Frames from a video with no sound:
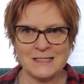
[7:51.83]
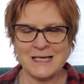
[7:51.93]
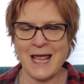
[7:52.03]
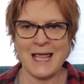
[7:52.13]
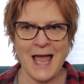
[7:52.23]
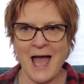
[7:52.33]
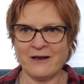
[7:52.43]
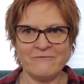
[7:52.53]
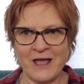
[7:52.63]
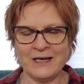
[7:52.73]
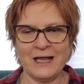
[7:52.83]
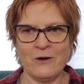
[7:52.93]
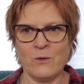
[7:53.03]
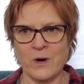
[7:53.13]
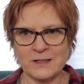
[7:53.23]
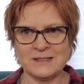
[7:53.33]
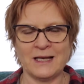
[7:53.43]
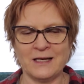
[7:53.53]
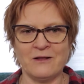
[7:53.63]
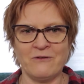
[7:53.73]
take Ativan or a
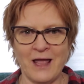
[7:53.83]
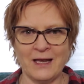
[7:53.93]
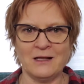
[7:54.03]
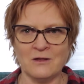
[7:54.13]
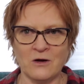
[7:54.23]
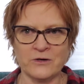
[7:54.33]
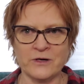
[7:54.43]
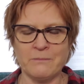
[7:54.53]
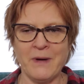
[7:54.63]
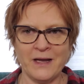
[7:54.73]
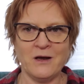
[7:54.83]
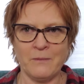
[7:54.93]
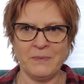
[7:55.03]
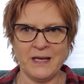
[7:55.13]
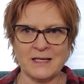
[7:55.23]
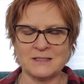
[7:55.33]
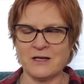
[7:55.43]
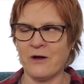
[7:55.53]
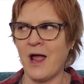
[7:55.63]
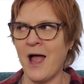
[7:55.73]
sedative any longer. It might not be
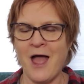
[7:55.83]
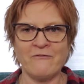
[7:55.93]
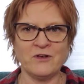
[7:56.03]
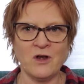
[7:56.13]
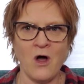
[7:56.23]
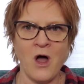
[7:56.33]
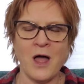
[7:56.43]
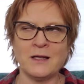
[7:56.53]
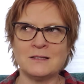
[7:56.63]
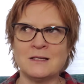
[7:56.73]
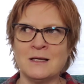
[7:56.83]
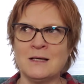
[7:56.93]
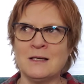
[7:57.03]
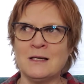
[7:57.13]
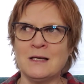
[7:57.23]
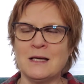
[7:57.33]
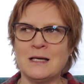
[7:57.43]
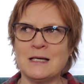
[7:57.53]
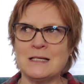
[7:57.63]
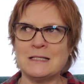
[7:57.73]
necessary. I have not
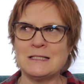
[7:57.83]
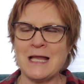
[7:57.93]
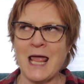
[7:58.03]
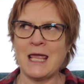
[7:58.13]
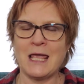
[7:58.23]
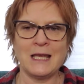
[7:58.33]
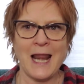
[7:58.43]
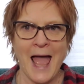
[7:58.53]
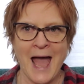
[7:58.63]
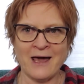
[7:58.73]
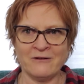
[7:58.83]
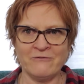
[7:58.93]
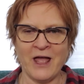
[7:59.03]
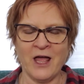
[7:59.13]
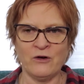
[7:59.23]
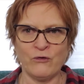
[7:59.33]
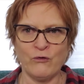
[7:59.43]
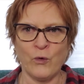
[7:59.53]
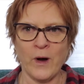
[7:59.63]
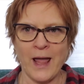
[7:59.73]
taken Ativan for